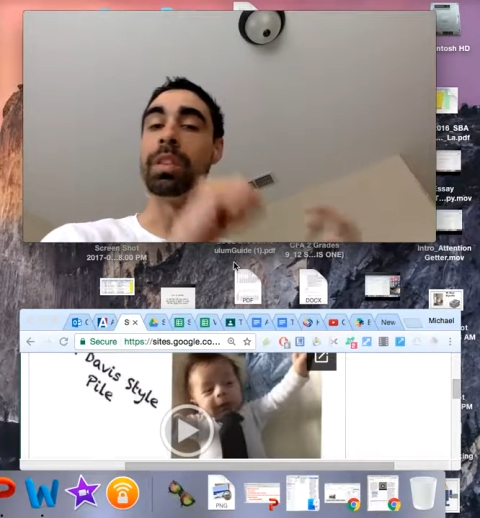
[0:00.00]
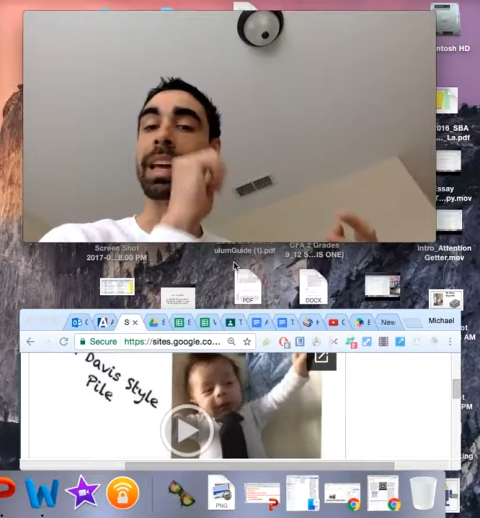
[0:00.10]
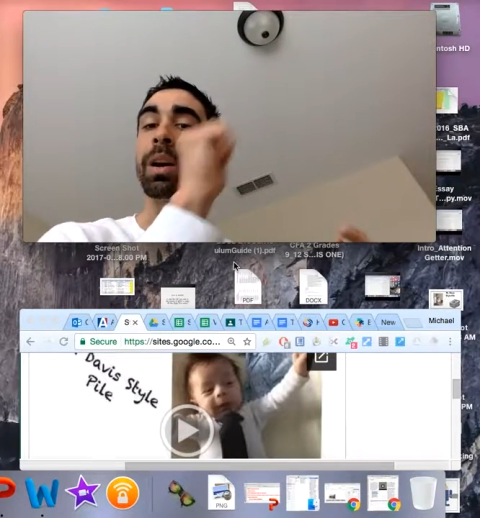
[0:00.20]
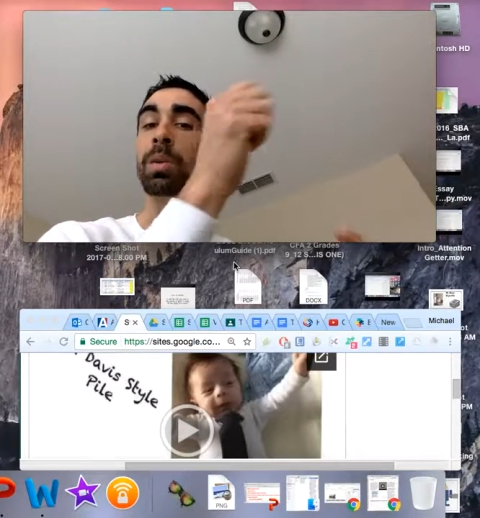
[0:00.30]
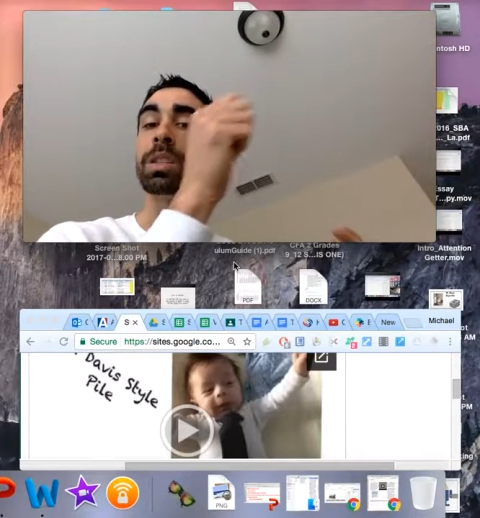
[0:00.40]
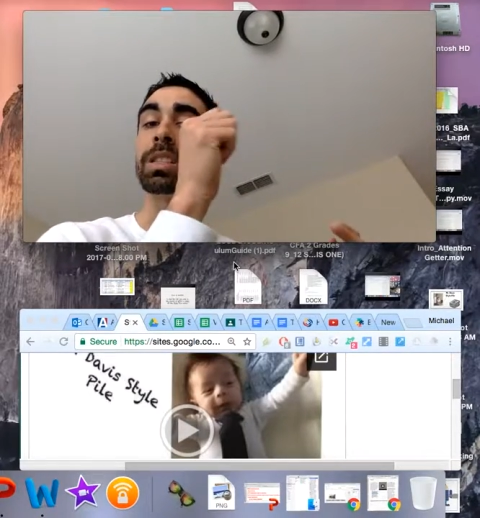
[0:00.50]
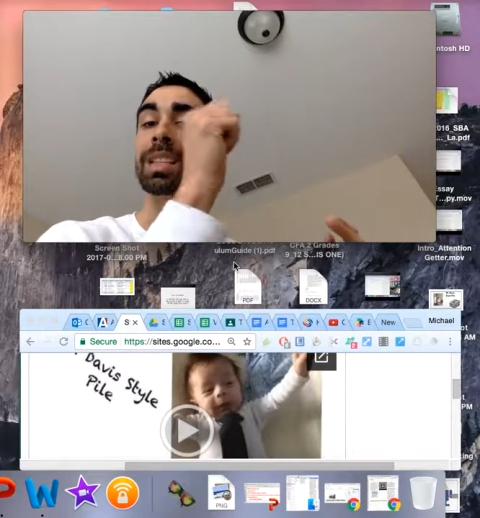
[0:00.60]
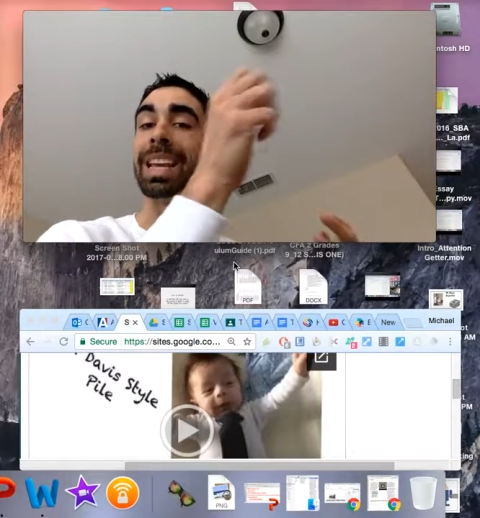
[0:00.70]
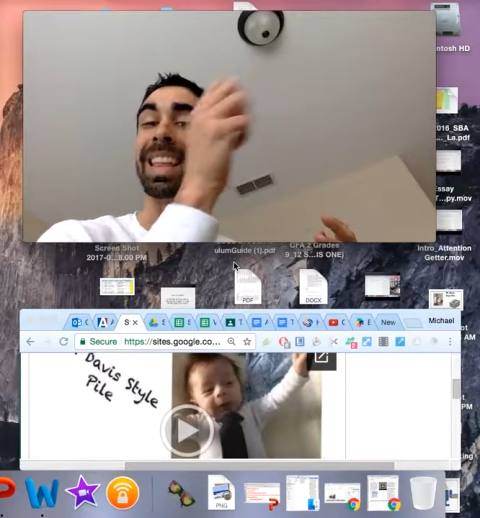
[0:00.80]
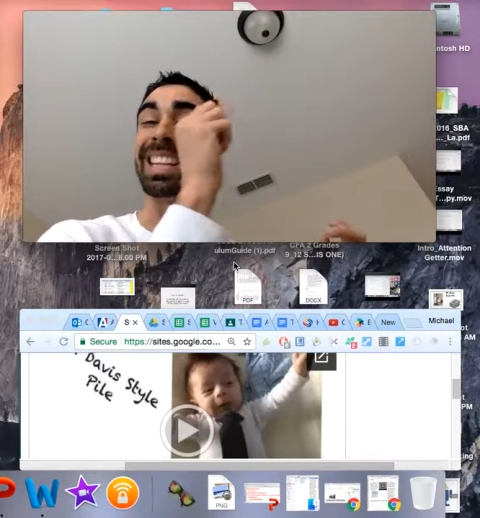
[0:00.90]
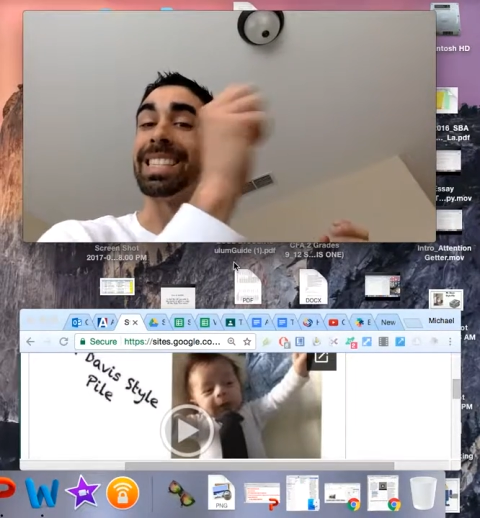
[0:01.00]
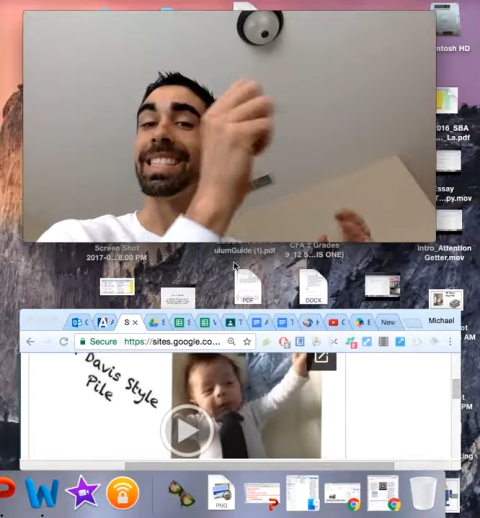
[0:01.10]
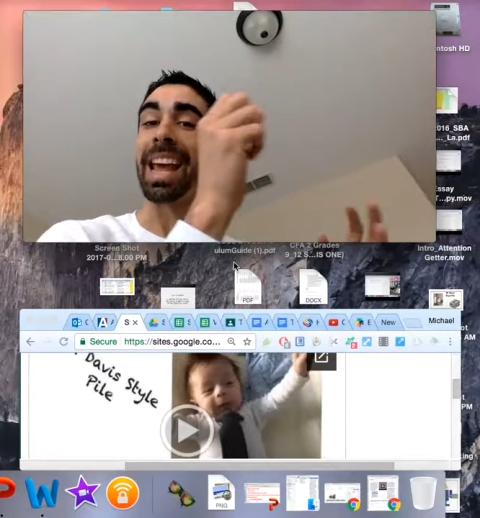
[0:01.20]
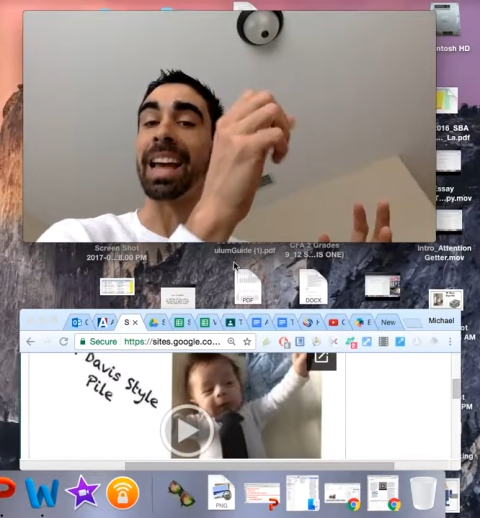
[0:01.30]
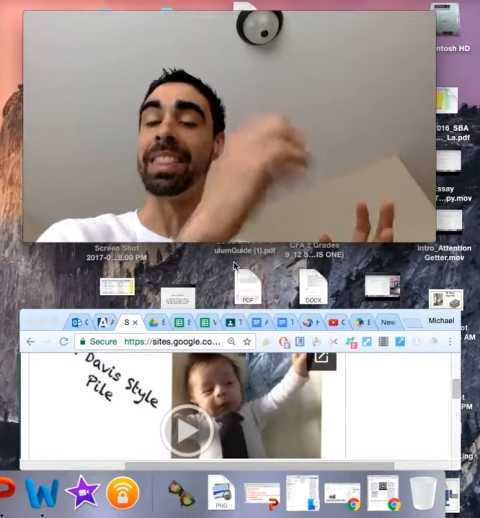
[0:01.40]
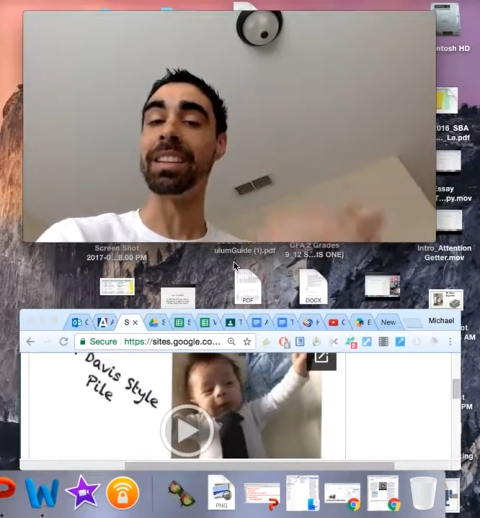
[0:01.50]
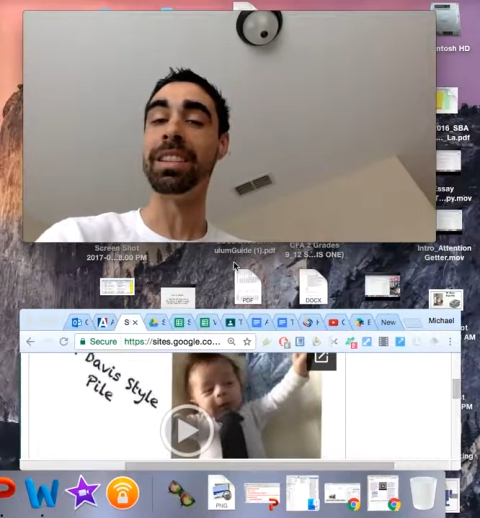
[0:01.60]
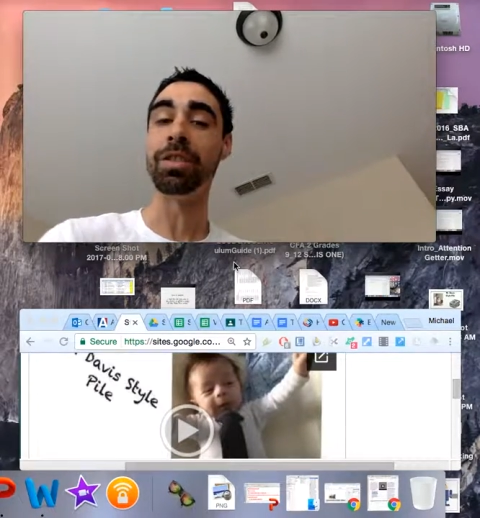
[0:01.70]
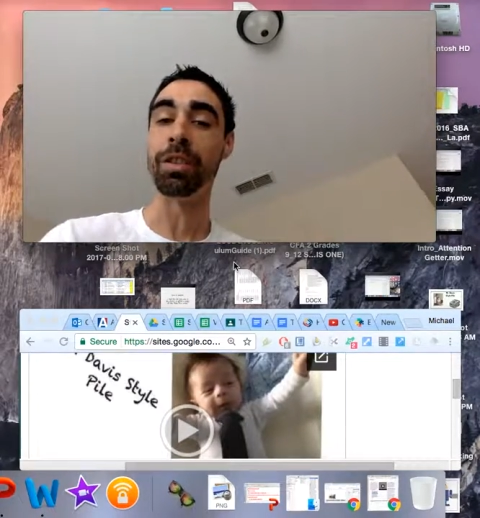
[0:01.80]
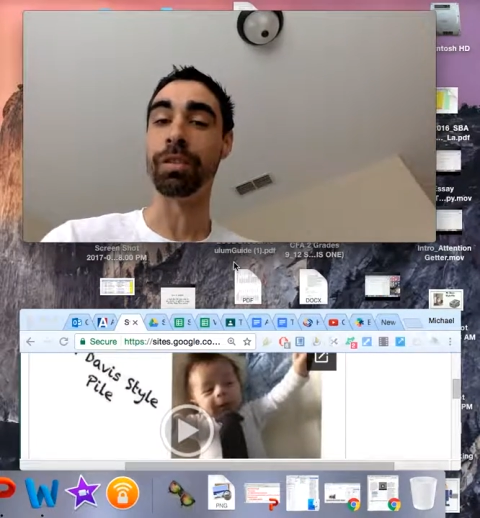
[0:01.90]
and they go and they scan the
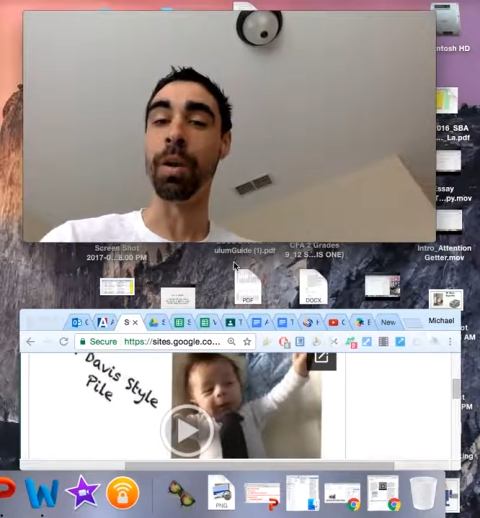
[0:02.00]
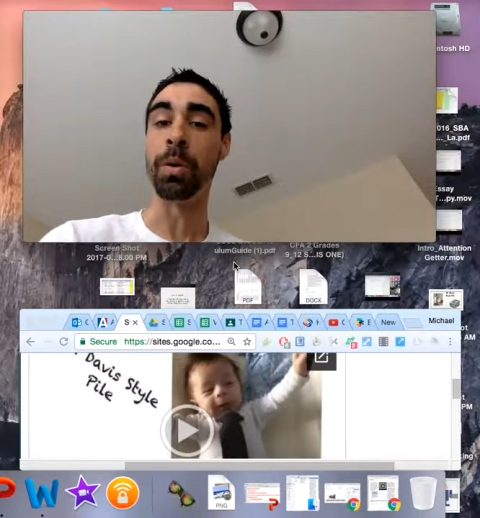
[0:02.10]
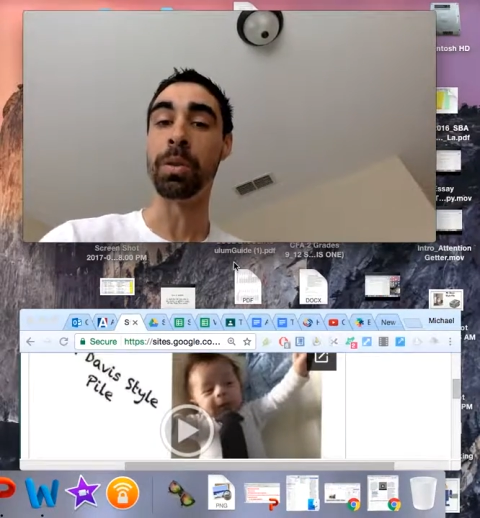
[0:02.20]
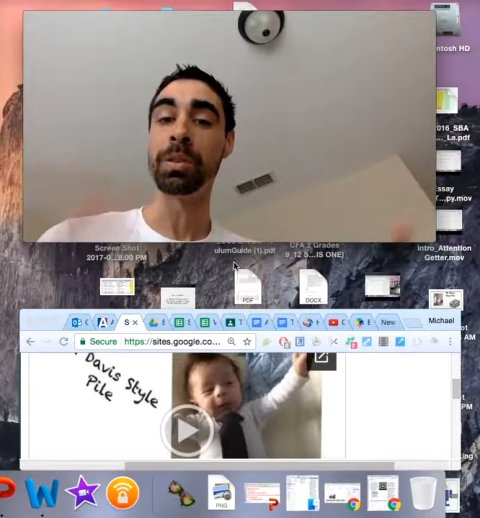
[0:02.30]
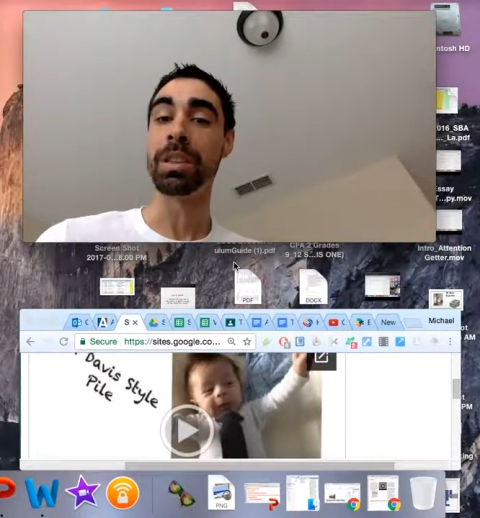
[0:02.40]
teachers' photos